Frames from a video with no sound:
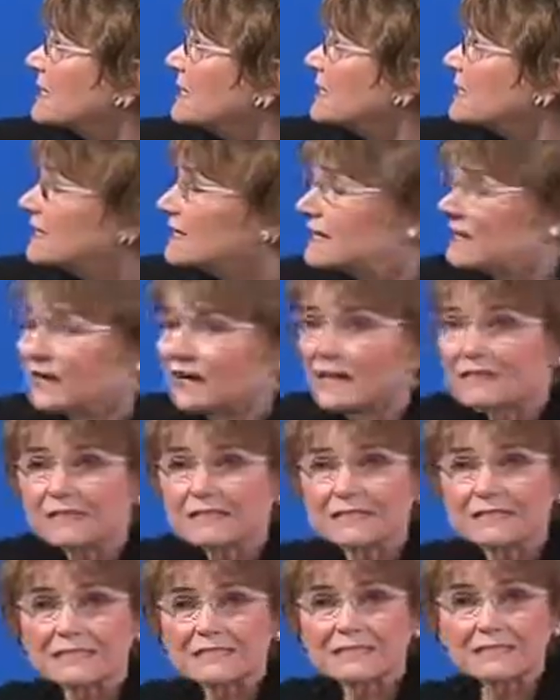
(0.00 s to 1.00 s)

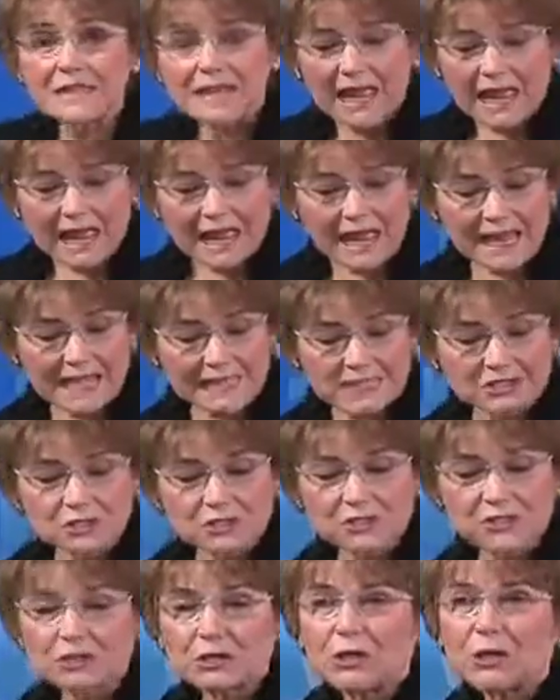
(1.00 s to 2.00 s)
Yes. And
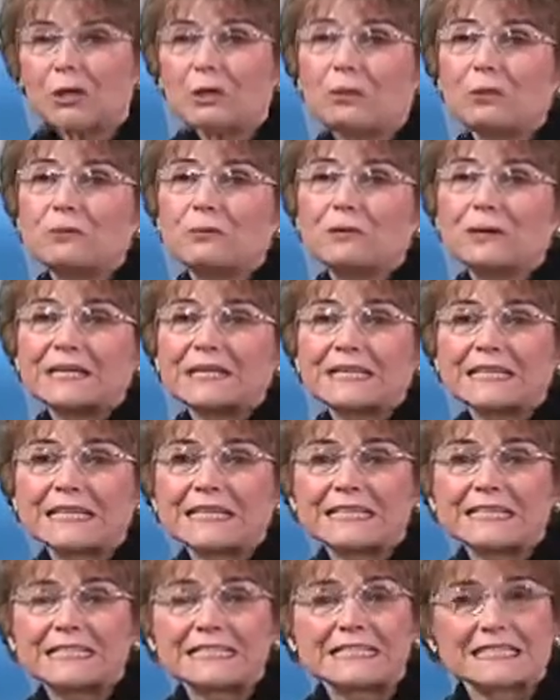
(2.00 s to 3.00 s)
so what he
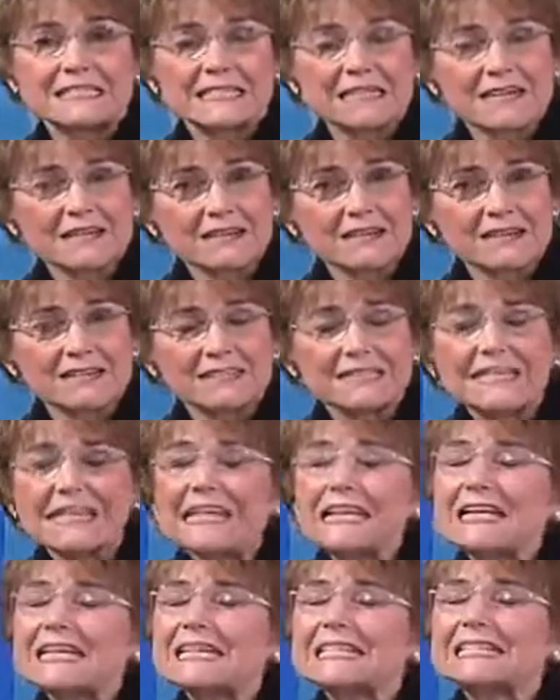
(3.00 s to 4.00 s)
has done
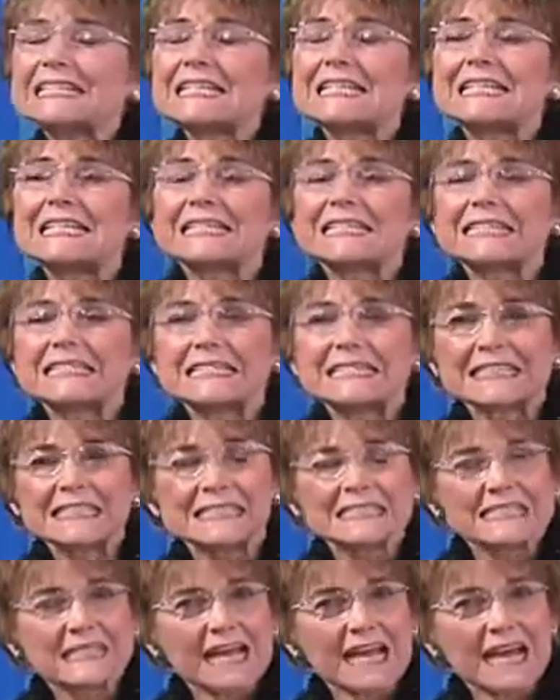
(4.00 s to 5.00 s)
is he has
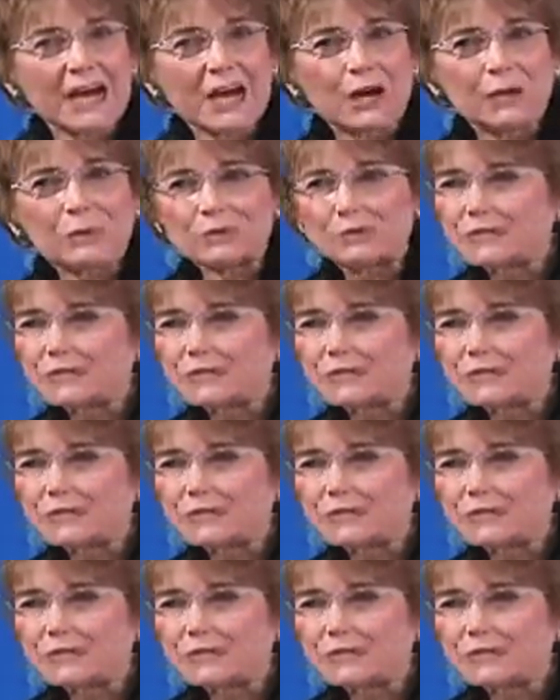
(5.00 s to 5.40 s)
sent out